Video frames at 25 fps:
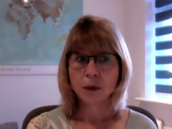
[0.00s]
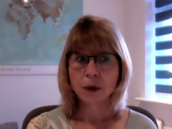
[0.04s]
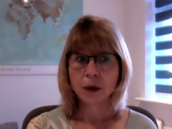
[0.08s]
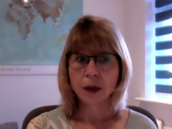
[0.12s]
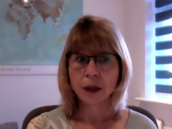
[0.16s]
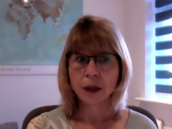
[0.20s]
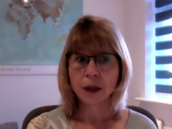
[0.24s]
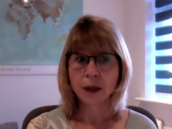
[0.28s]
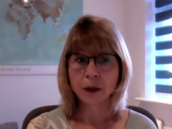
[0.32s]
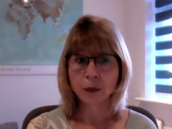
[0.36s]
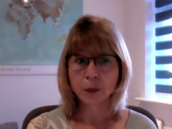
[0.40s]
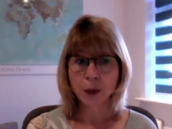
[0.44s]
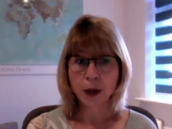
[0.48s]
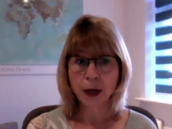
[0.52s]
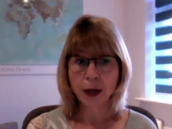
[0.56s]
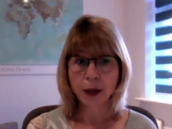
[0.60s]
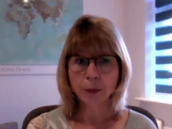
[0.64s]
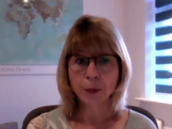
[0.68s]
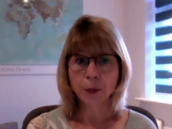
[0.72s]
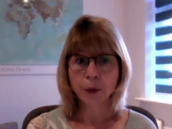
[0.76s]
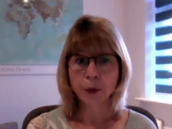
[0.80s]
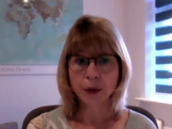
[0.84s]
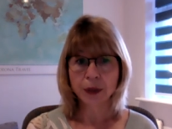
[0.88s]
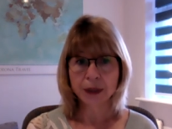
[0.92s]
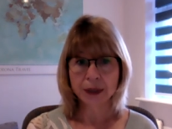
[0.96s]
In the
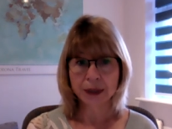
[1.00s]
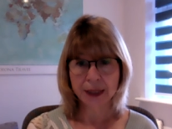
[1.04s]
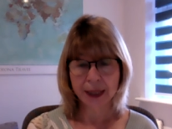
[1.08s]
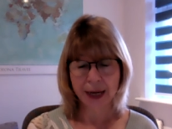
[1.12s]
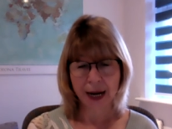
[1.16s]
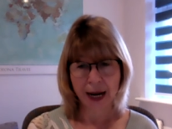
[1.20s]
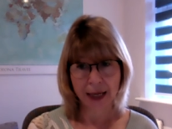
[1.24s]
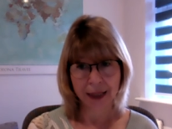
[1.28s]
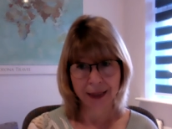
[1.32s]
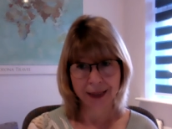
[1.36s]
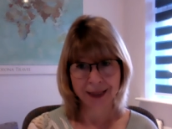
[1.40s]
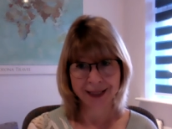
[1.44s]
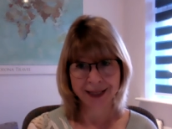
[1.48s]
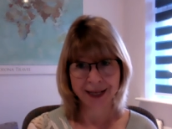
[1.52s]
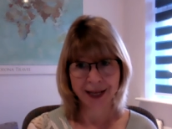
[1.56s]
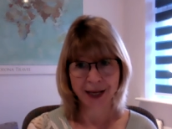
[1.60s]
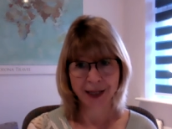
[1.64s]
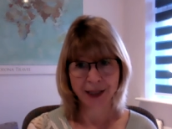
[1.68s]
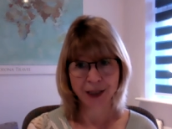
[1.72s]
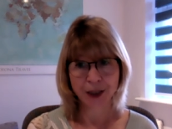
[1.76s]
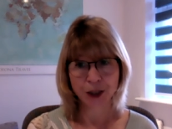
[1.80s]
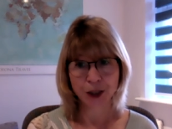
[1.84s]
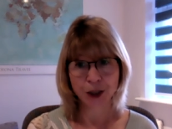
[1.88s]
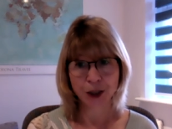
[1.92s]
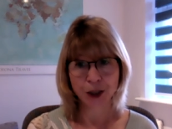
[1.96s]
workbook, there's an
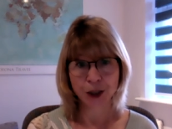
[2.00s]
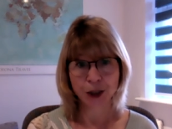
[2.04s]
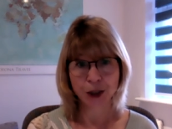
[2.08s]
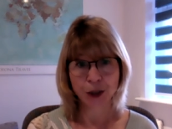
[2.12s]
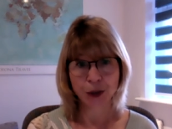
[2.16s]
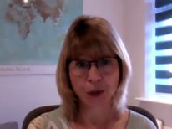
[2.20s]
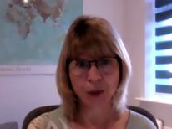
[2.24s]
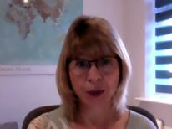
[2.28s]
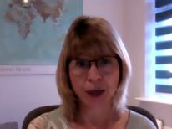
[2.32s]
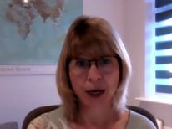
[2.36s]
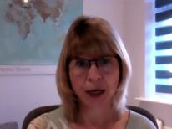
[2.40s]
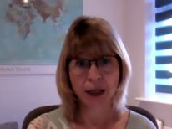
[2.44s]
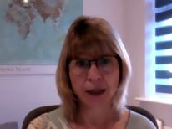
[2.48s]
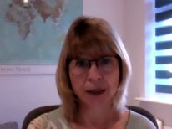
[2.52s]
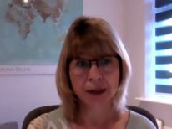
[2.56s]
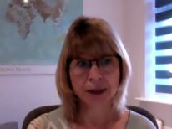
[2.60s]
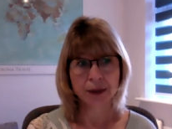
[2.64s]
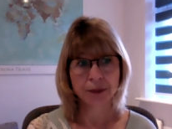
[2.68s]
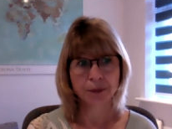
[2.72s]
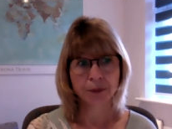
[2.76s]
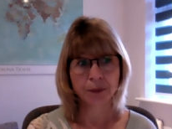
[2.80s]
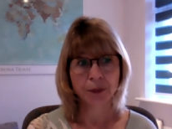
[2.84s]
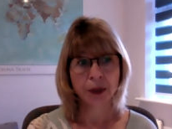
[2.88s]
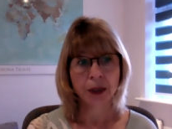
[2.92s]
exercise to do this.